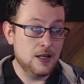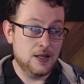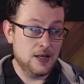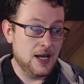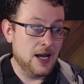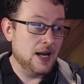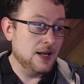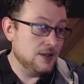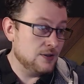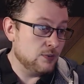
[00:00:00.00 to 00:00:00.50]

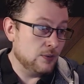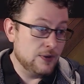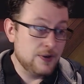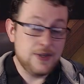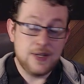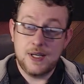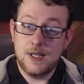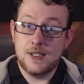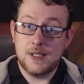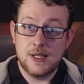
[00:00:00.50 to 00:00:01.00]
And one of
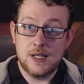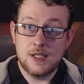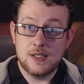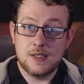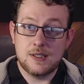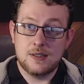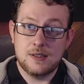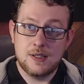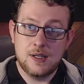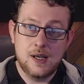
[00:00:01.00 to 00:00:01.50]
these
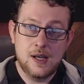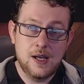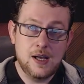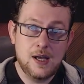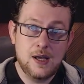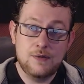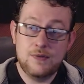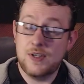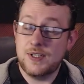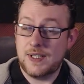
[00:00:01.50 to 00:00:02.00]
is
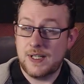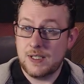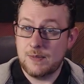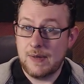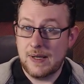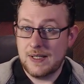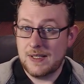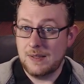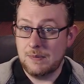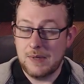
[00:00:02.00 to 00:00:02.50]
vertex
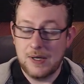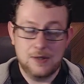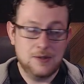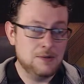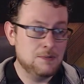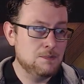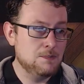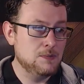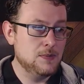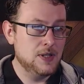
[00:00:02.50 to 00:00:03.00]
painting mode.
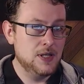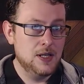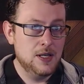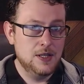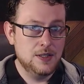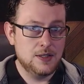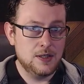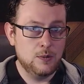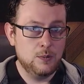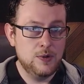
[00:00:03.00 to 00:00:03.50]

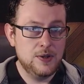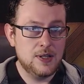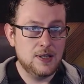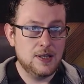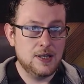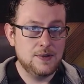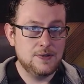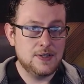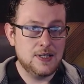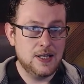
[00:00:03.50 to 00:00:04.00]
So with the
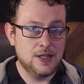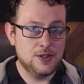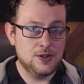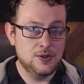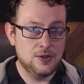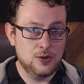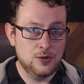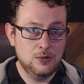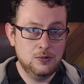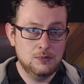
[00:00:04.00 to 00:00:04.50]
live selection
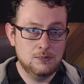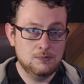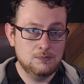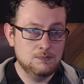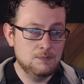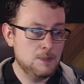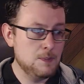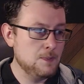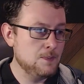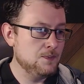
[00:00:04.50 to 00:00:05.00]
tool,
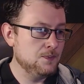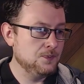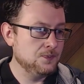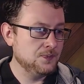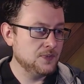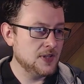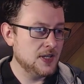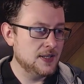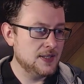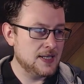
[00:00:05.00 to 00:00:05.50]

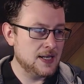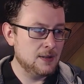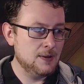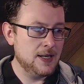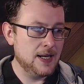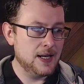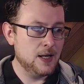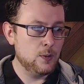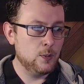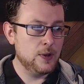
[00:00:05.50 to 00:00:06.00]
down
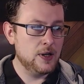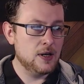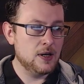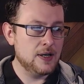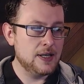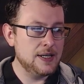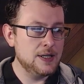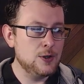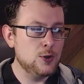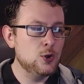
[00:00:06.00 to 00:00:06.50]
here we are
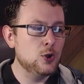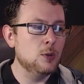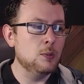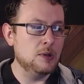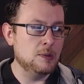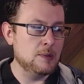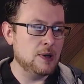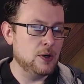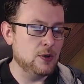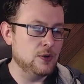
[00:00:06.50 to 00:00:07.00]
in normal
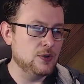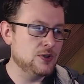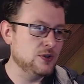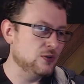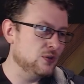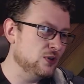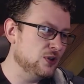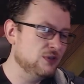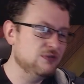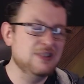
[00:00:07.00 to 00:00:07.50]
mode,
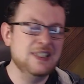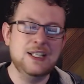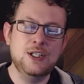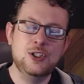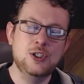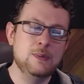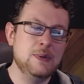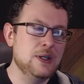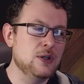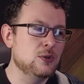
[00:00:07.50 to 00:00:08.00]
or it really
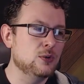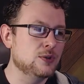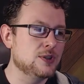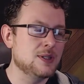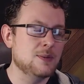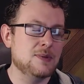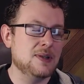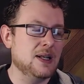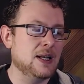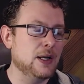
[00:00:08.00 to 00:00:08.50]
should be called
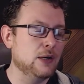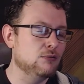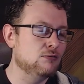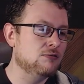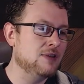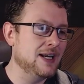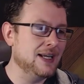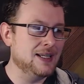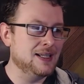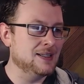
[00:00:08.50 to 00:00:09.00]
something like
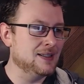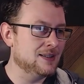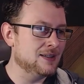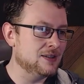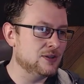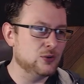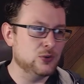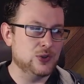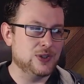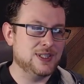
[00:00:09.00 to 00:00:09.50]
regular
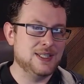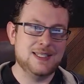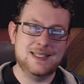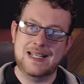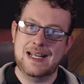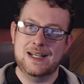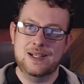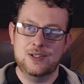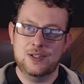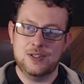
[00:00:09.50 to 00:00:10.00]
or
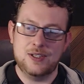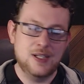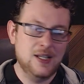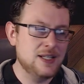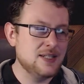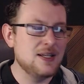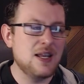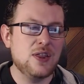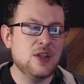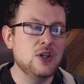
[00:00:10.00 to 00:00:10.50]
standard. It's
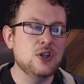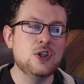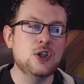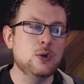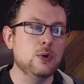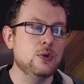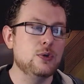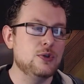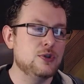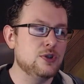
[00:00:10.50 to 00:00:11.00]
nothing
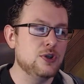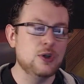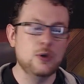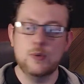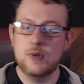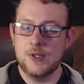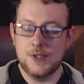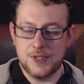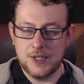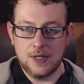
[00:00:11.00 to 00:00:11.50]
to do with
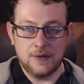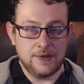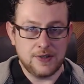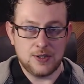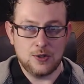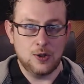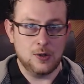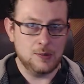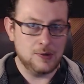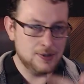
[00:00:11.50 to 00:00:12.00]
the surface
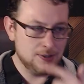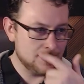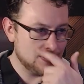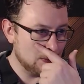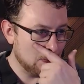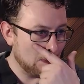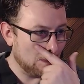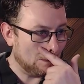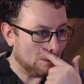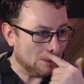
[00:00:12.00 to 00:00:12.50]
normals.
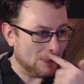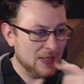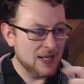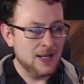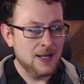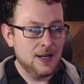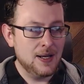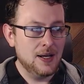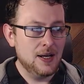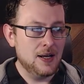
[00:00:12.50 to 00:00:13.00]

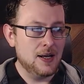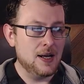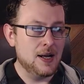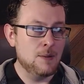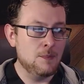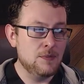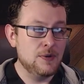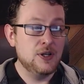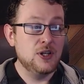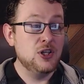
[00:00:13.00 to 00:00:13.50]

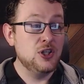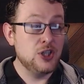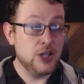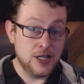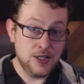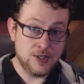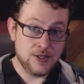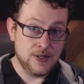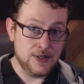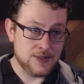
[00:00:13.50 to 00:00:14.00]

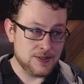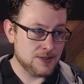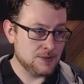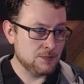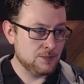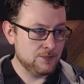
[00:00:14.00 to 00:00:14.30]
Change this.